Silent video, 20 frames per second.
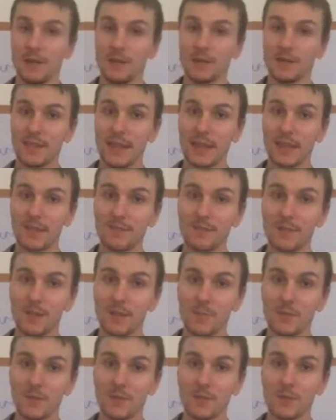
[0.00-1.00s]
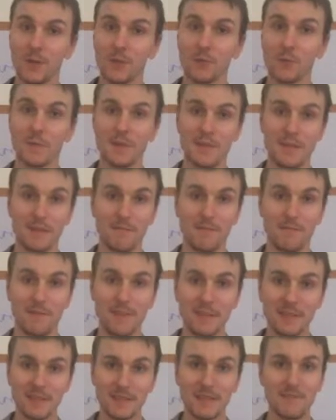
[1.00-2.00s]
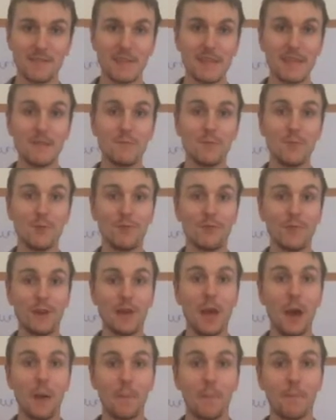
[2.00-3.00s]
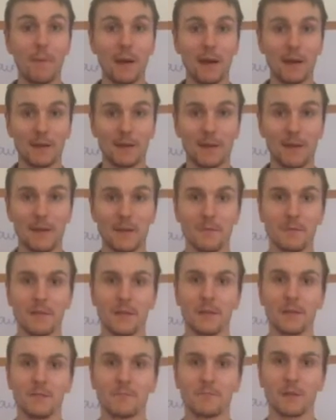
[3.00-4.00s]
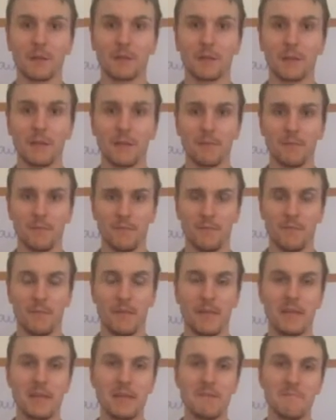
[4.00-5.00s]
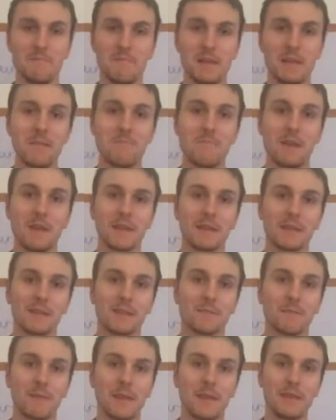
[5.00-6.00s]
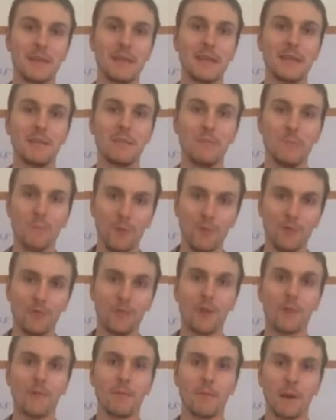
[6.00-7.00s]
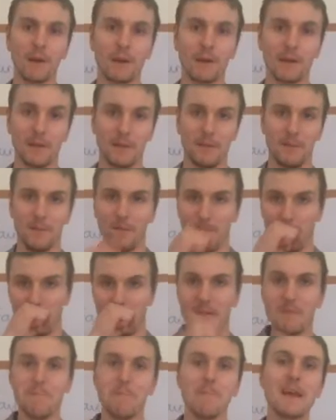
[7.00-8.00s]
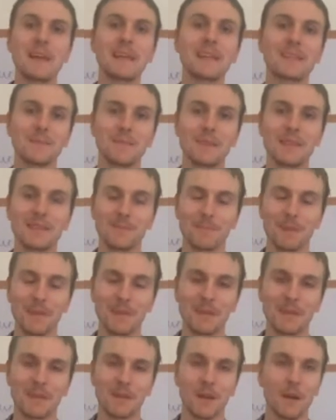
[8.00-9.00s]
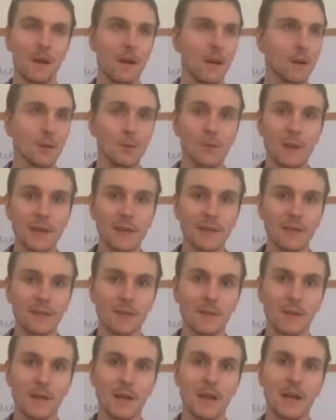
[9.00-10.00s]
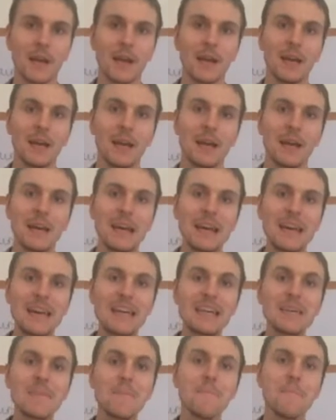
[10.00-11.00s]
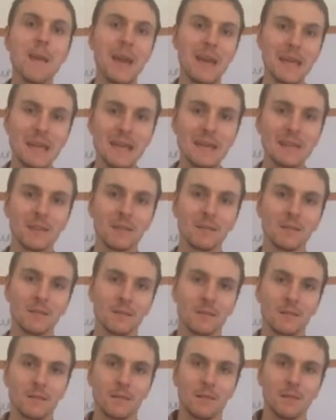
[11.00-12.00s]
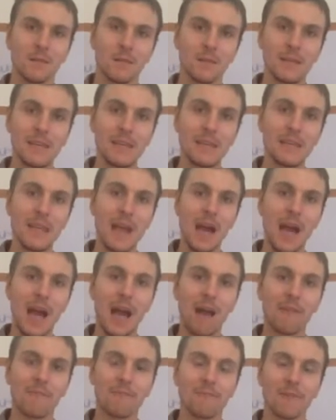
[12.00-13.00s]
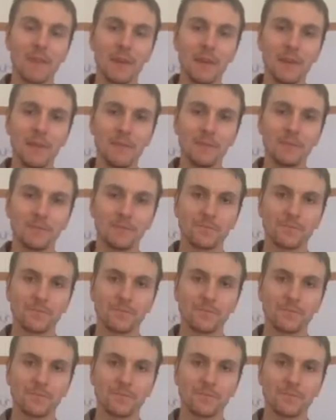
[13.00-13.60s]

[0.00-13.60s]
Second verb, as you know, will be the infinitive, il me fait parler. Okay, he me makes speak, il me fait parler. He makes me speak. Great. He made, il a fait.